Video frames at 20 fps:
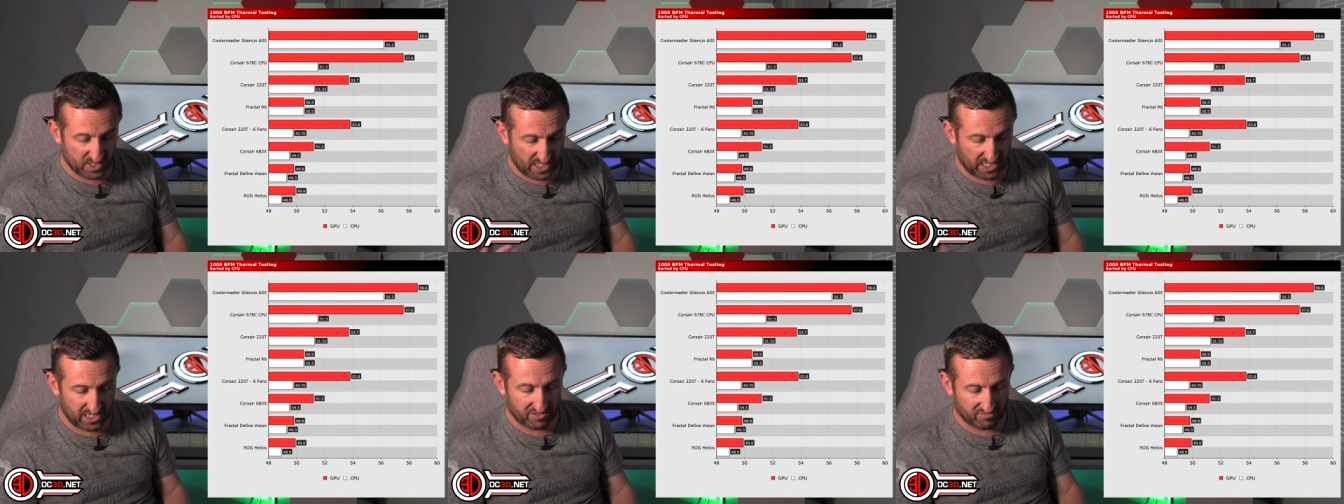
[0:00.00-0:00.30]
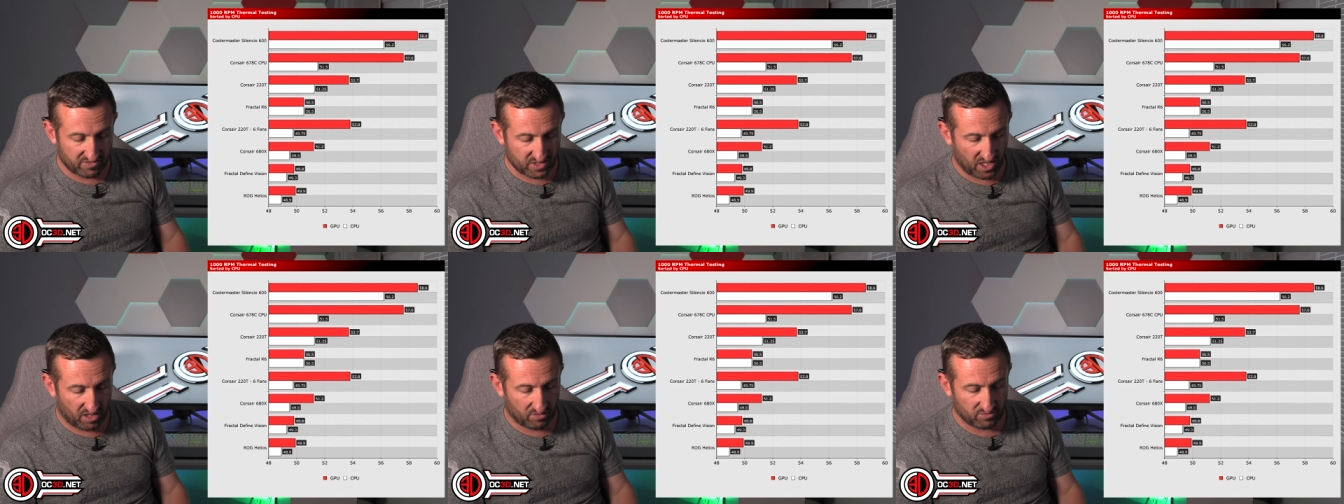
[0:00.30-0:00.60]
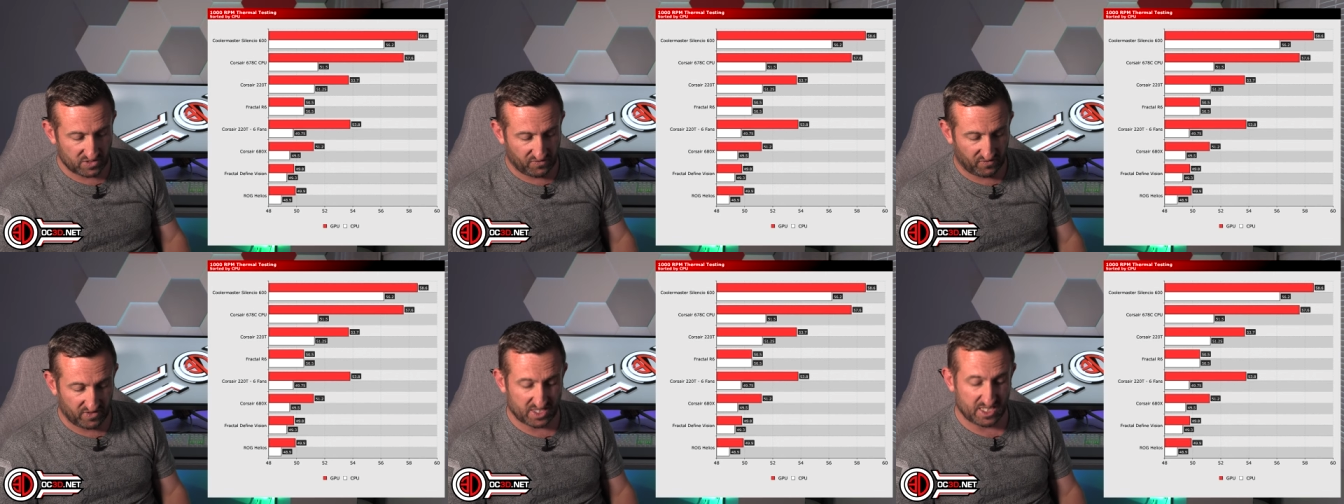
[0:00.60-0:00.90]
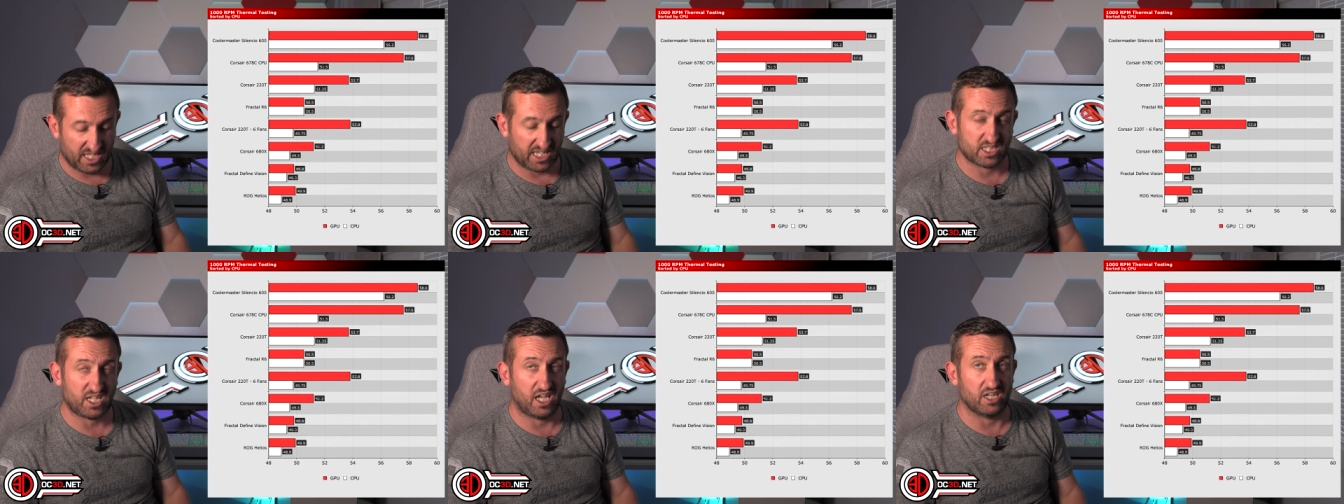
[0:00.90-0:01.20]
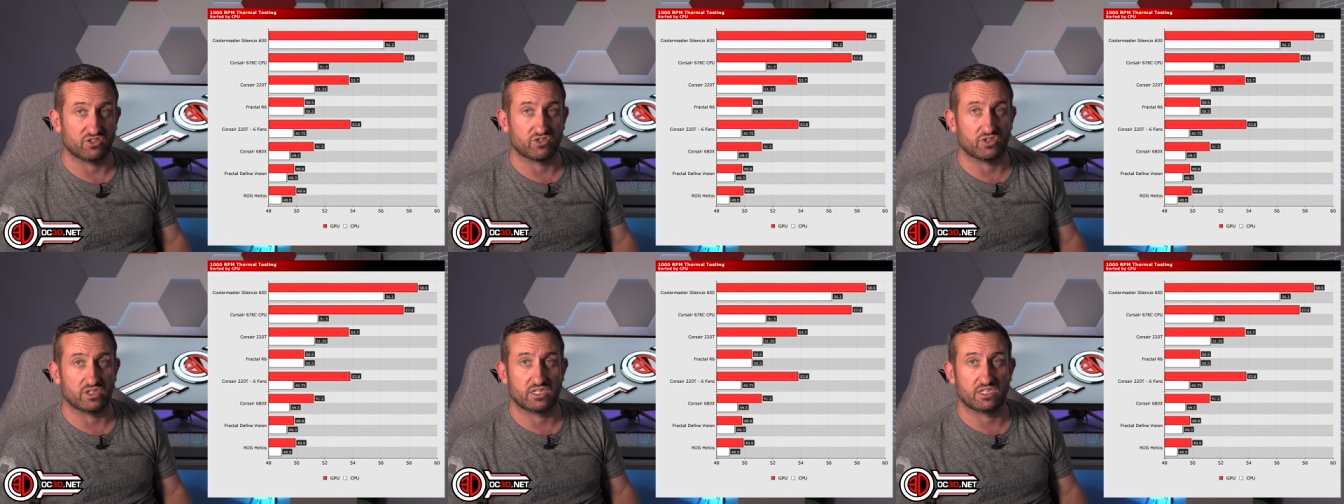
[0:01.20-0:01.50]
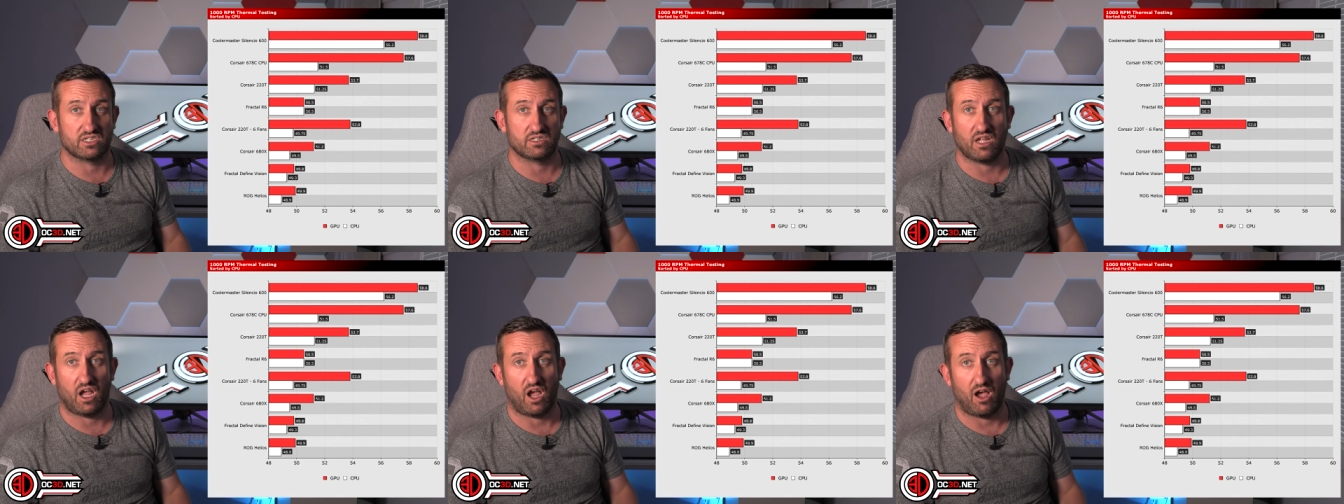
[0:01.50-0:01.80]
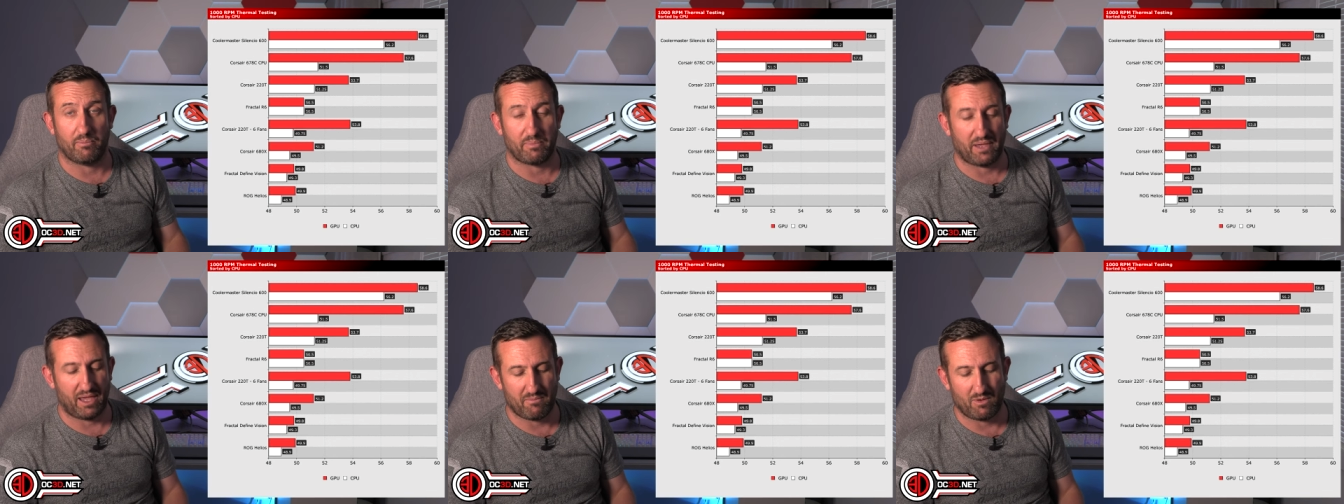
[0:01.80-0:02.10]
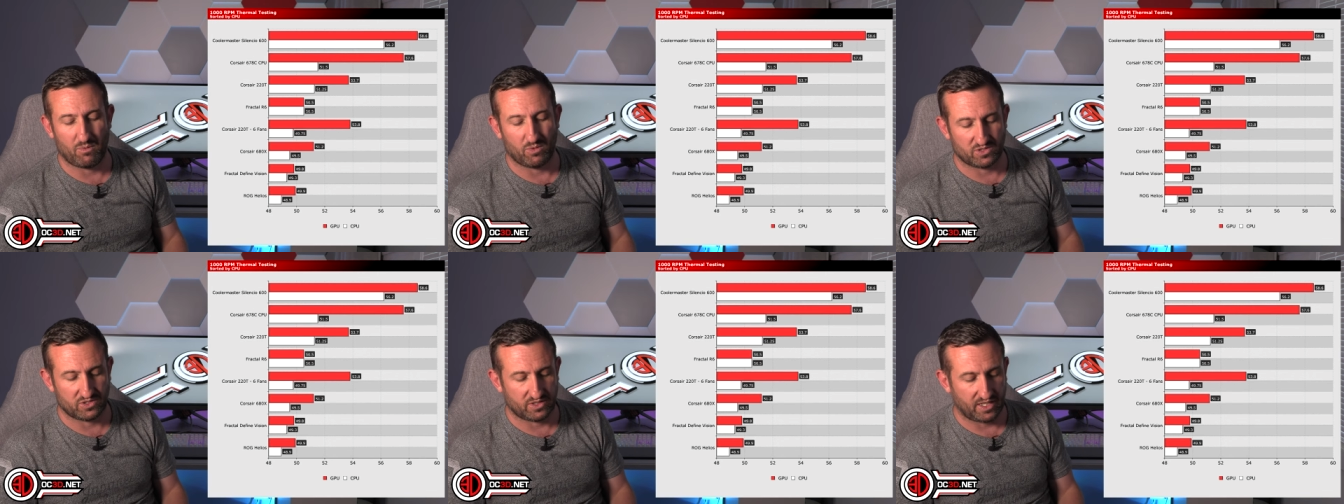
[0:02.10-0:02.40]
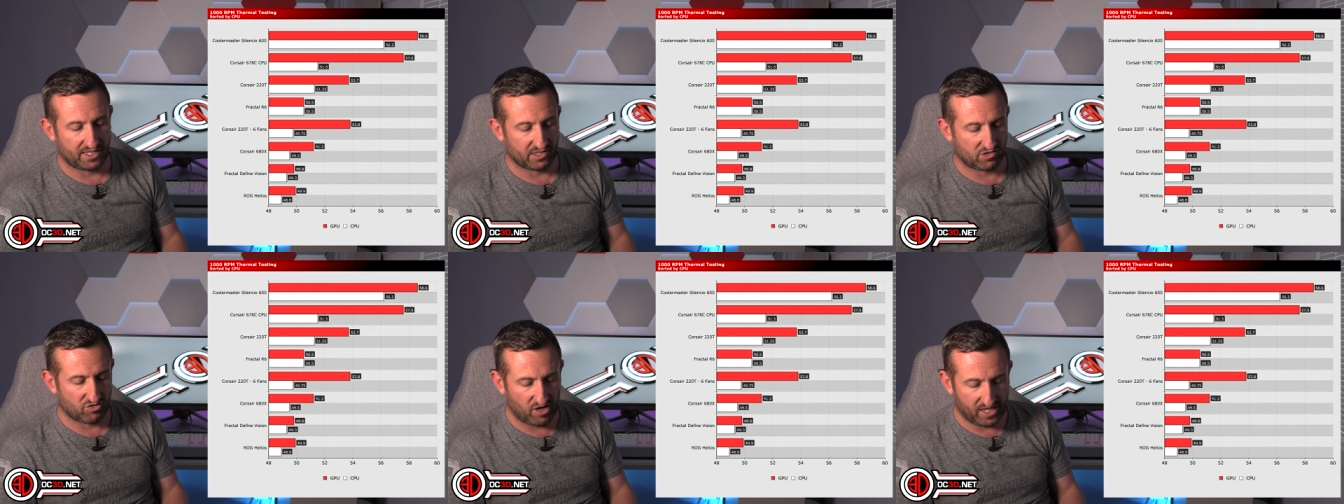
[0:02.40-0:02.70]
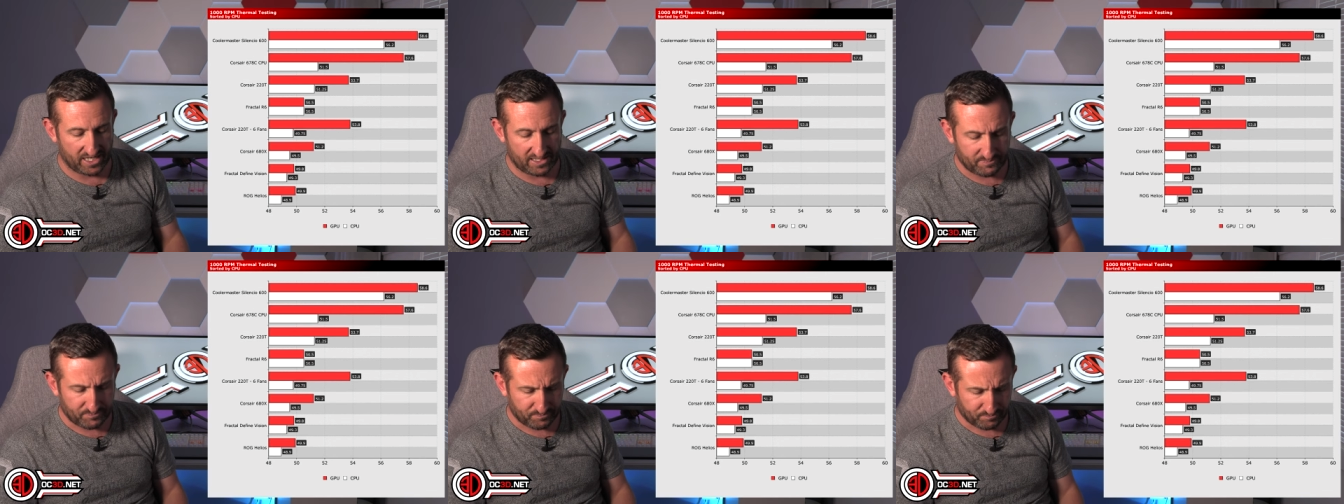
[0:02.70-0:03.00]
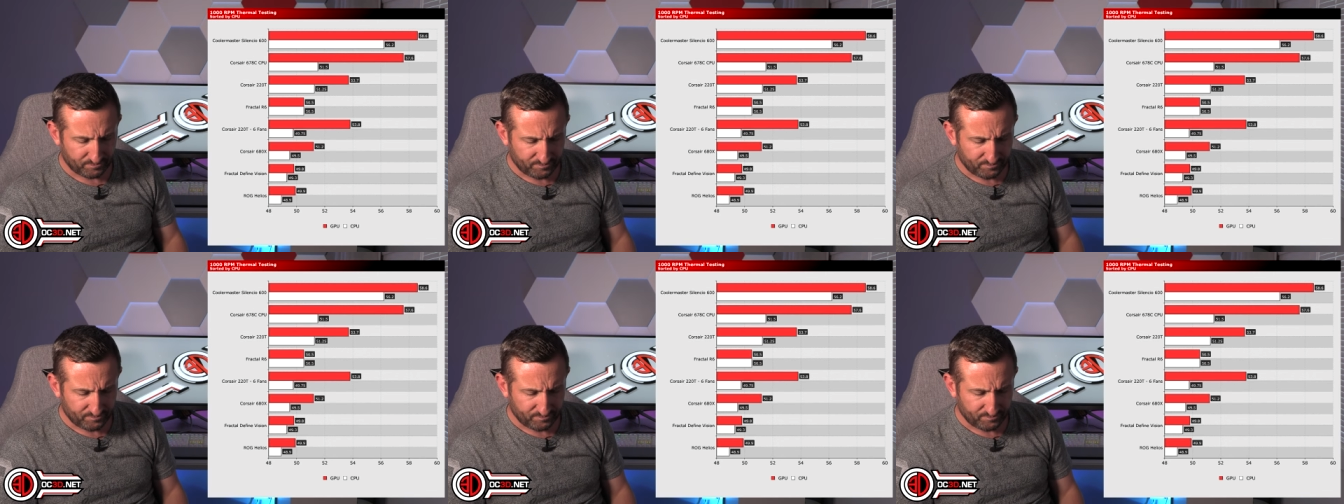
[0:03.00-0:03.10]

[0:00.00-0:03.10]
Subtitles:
seen the results for the 600 RPM, it wasn't that great.